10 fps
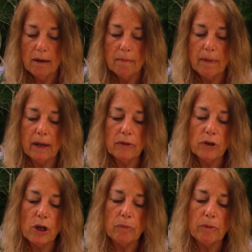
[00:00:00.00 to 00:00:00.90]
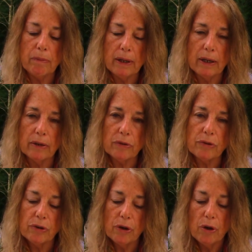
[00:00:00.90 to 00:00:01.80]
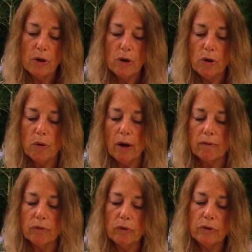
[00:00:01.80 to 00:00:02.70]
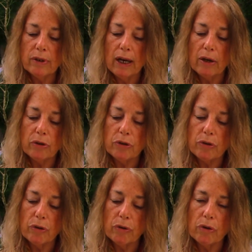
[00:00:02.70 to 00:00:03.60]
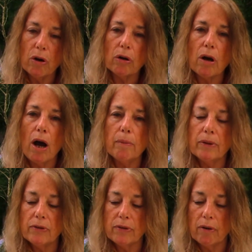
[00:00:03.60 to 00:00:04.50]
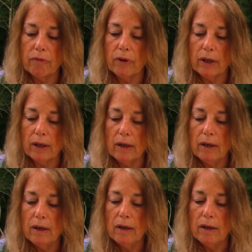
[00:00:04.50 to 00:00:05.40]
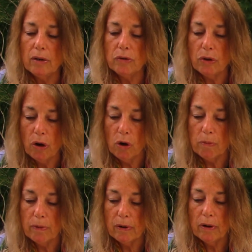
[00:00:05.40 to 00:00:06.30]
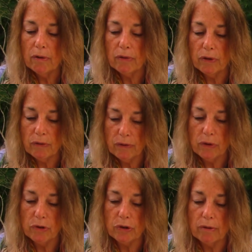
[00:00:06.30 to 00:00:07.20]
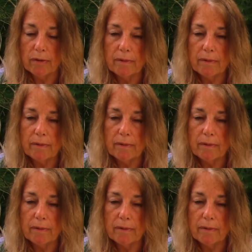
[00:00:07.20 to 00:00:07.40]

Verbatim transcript: but as human beings who have learnt how to turn our common suffering into hope for the future.